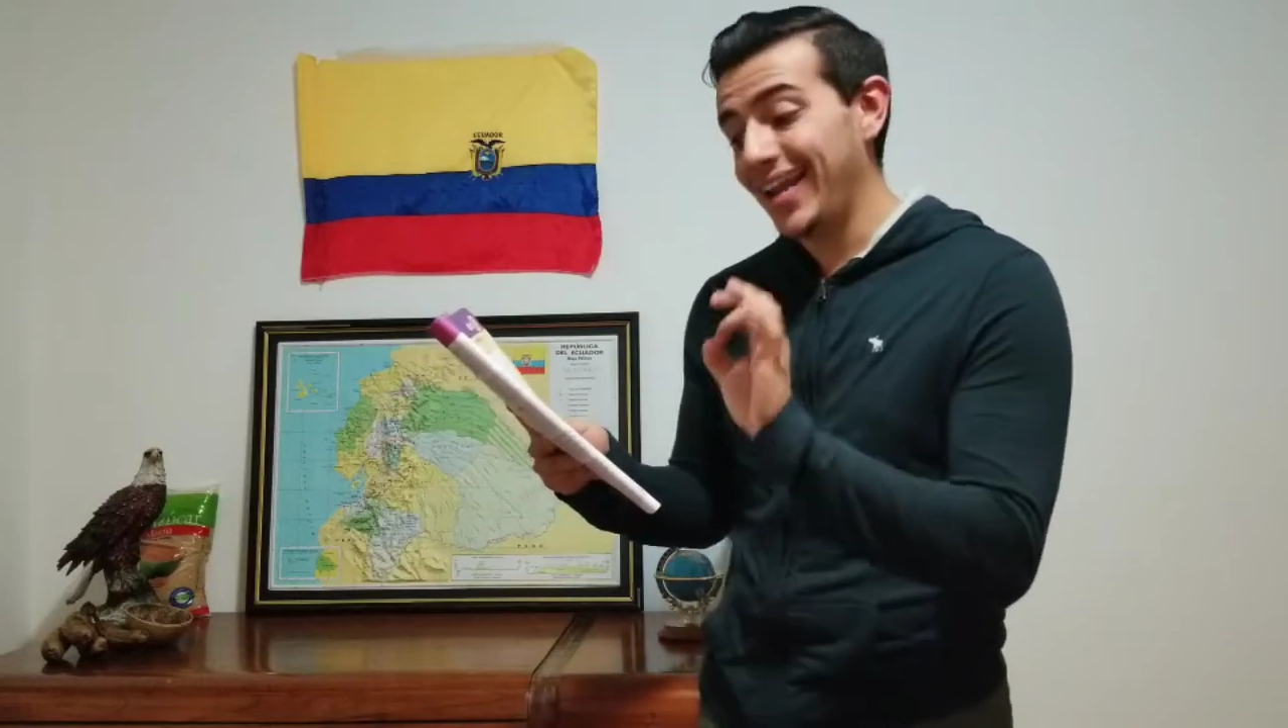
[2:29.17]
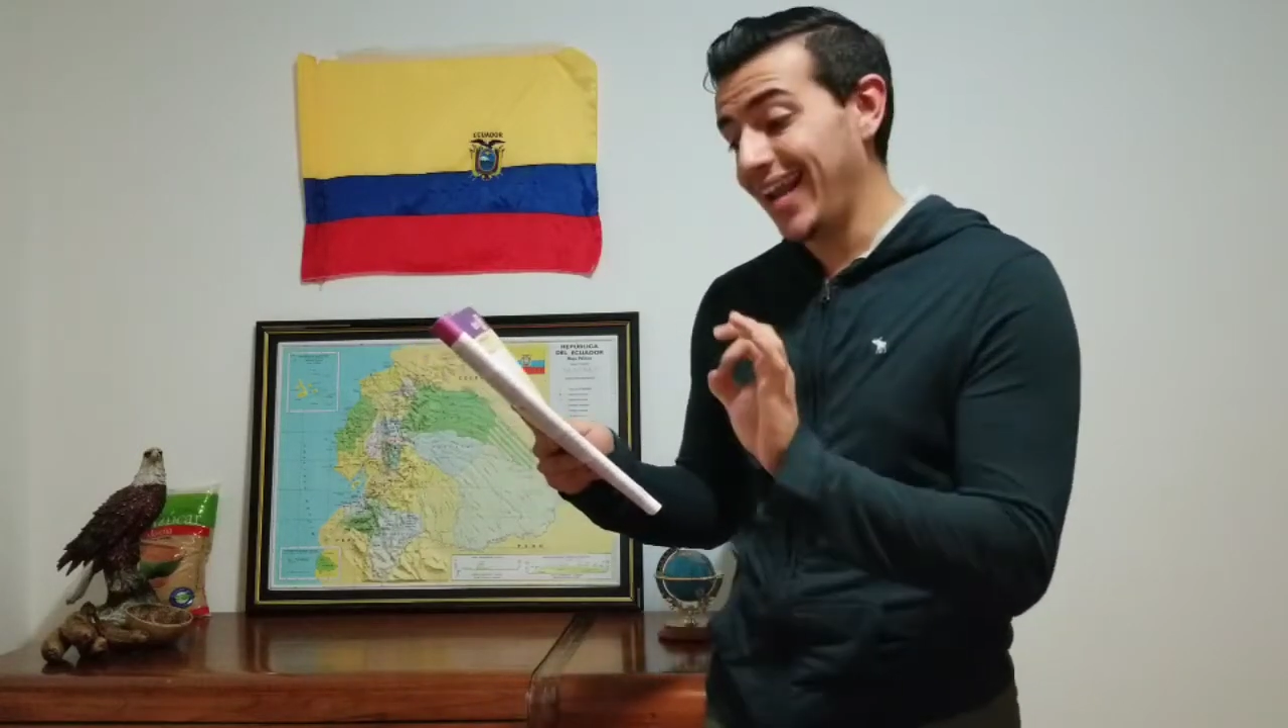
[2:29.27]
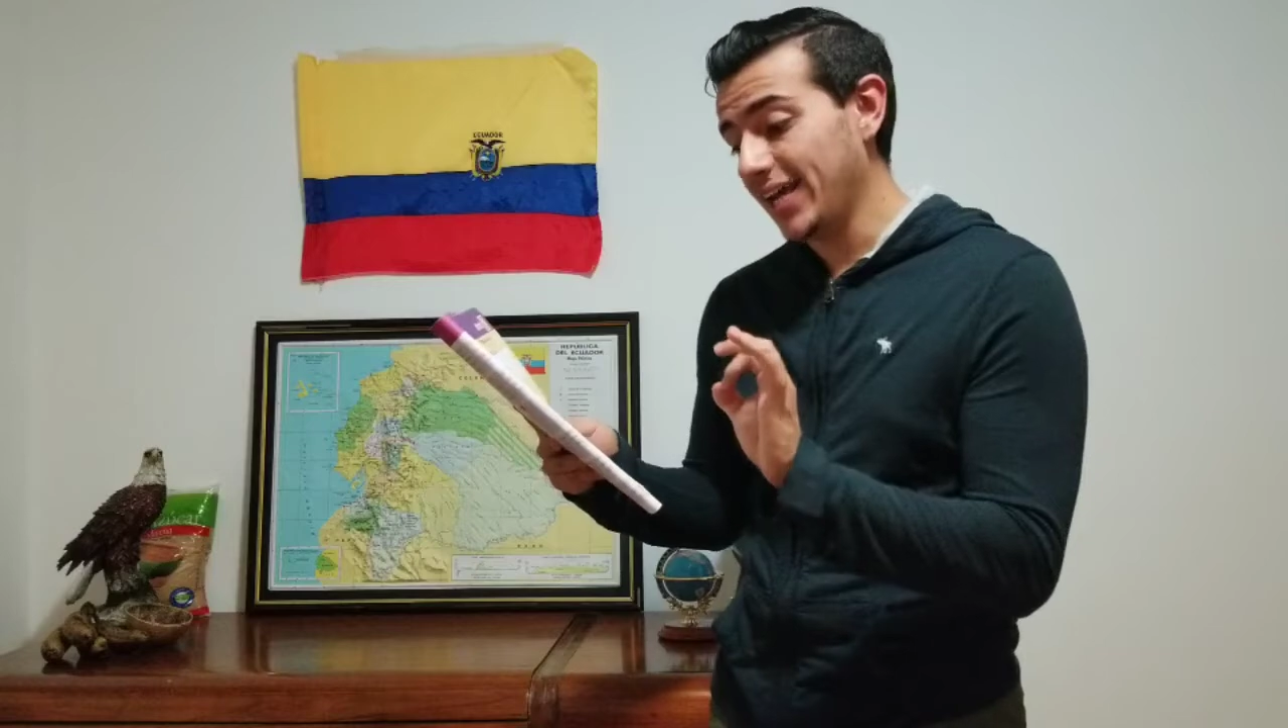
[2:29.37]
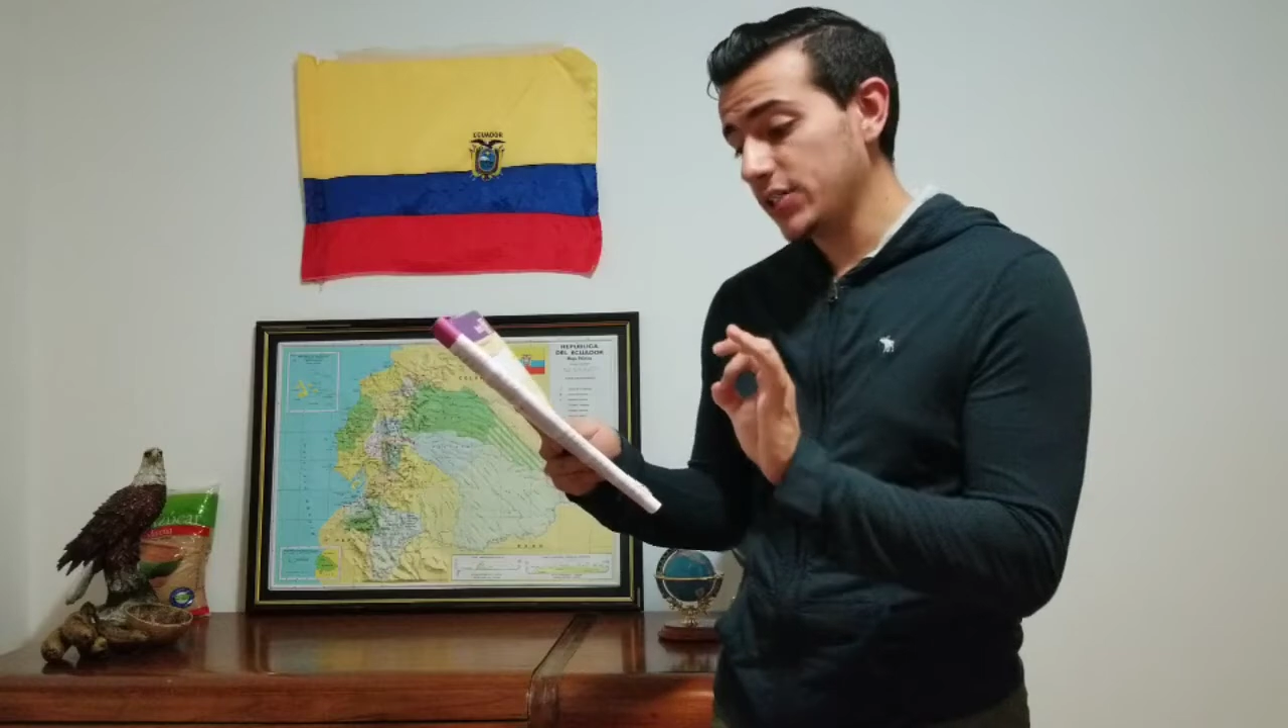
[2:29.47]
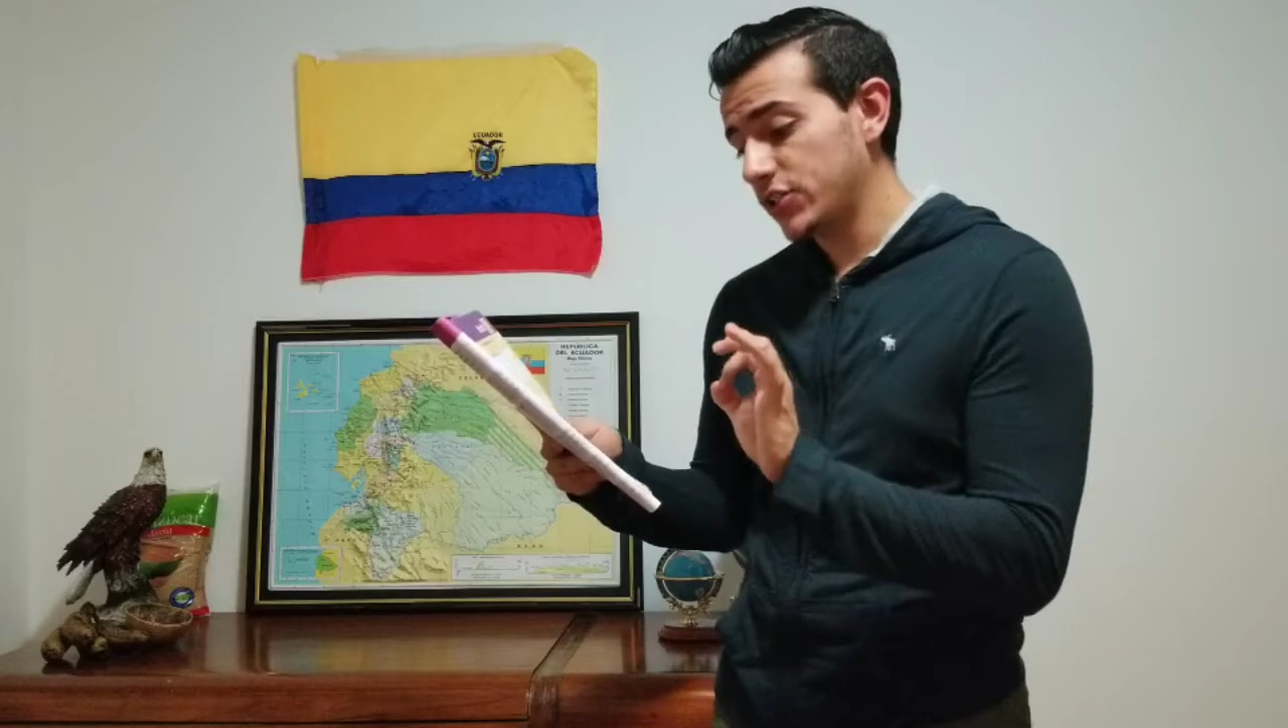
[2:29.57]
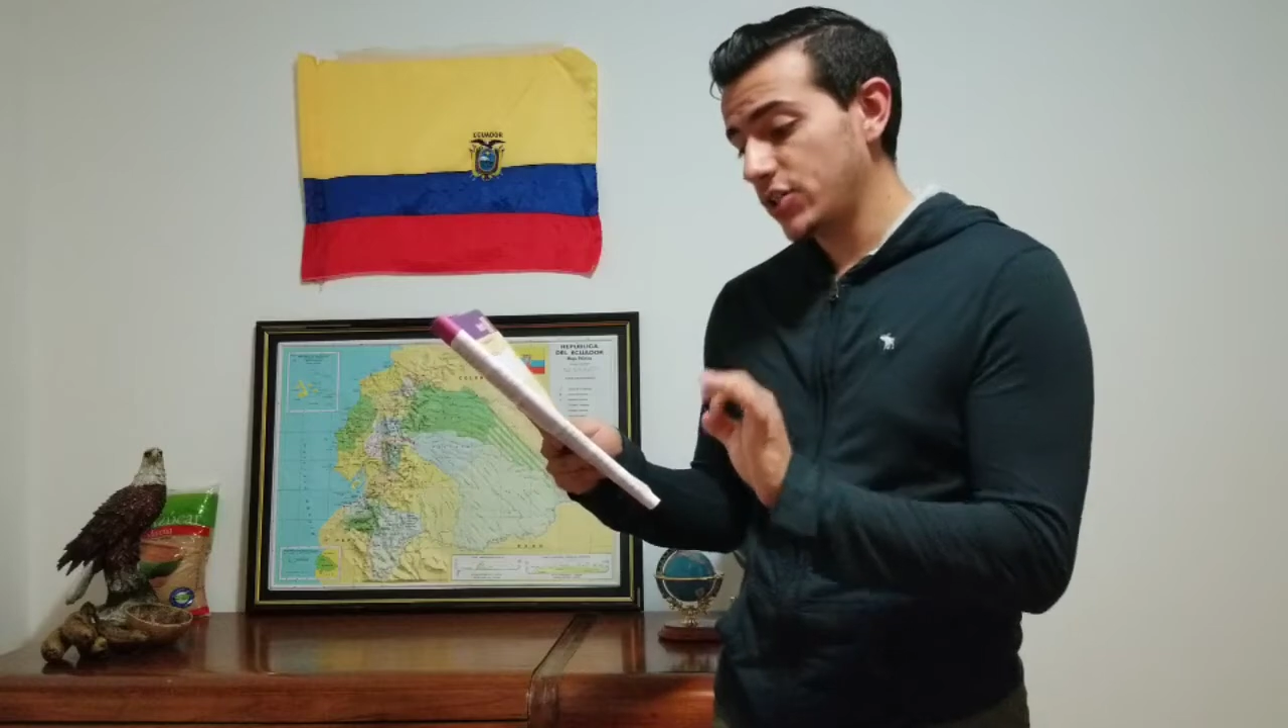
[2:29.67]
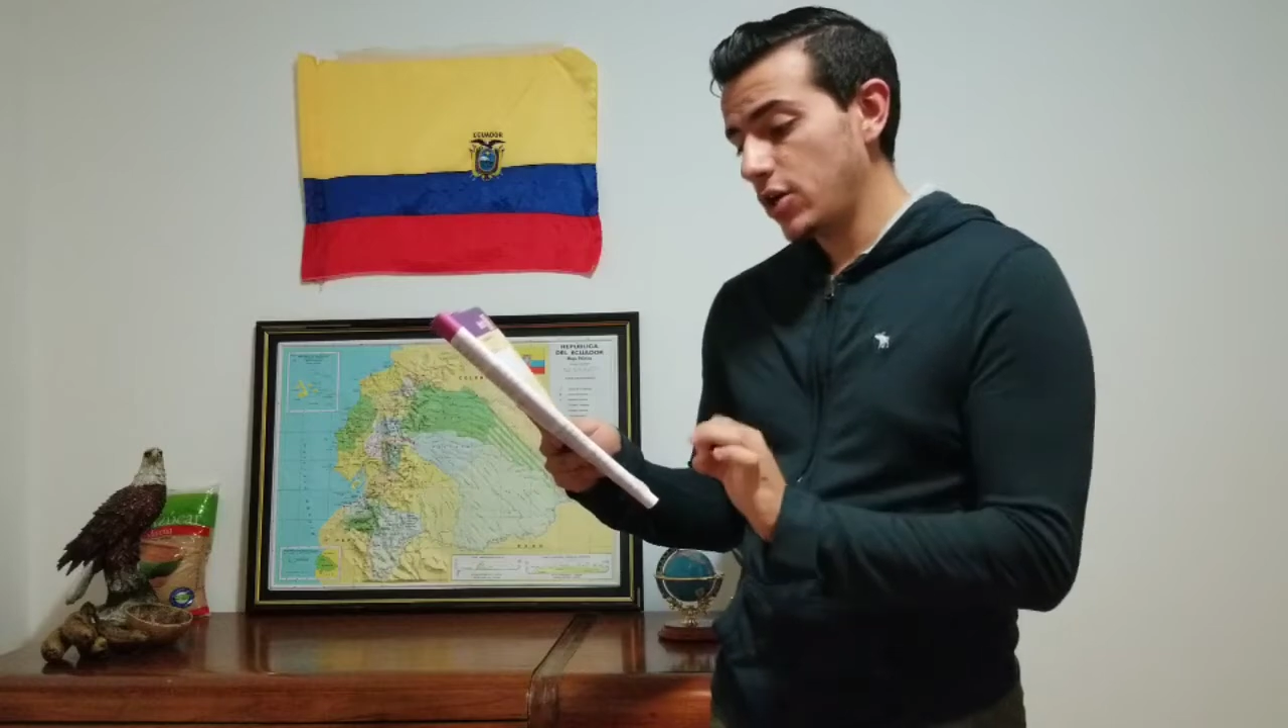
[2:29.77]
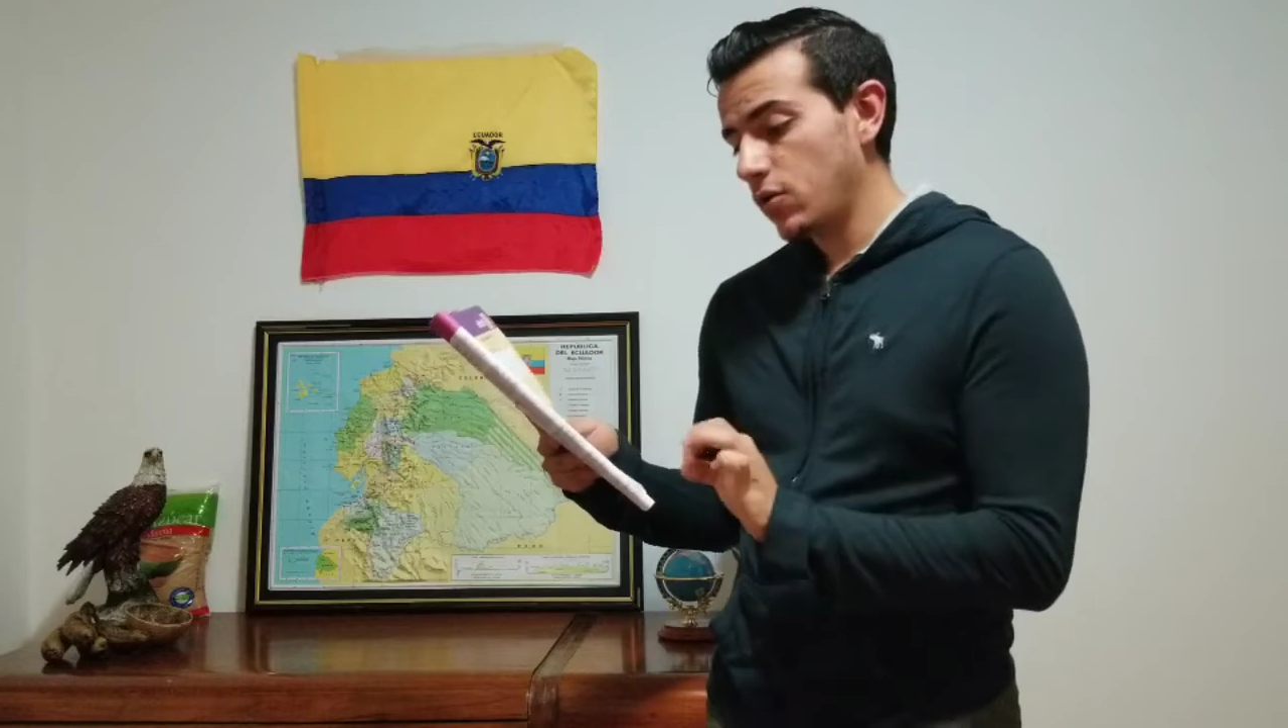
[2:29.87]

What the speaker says: X